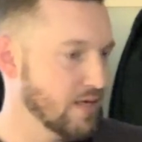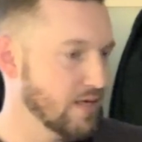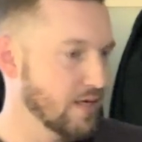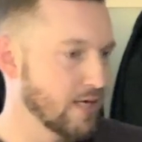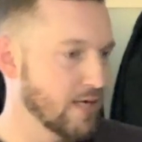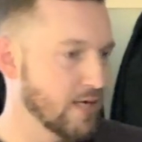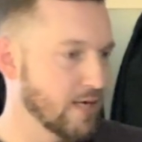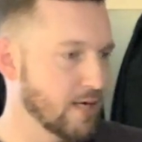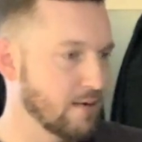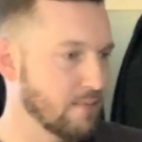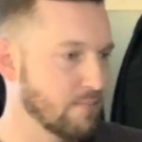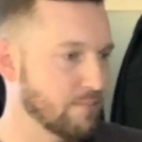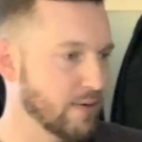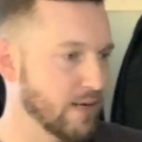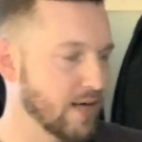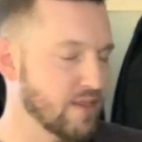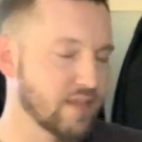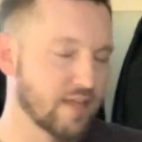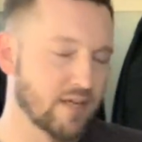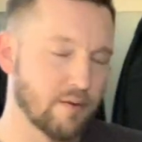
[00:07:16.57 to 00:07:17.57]

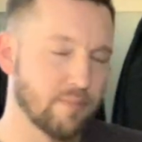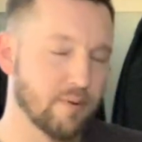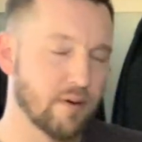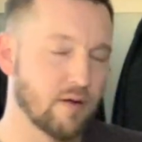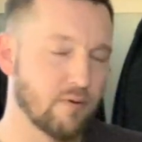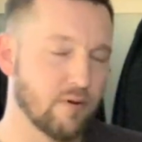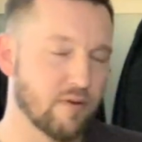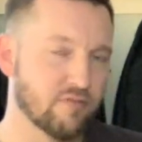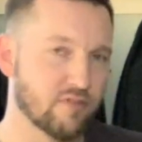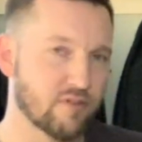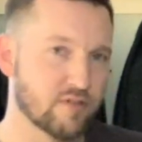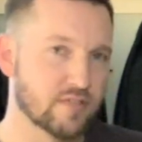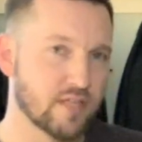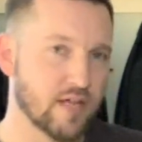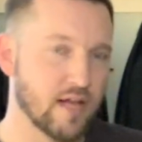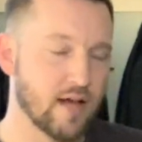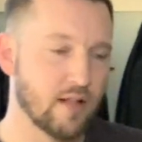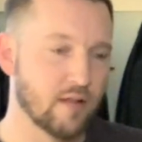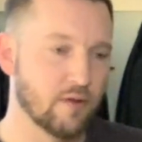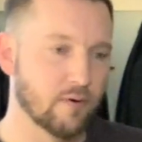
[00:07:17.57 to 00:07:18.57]
But I think I'd probably wait for a
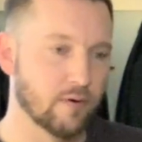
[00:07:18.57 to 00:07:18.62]
sale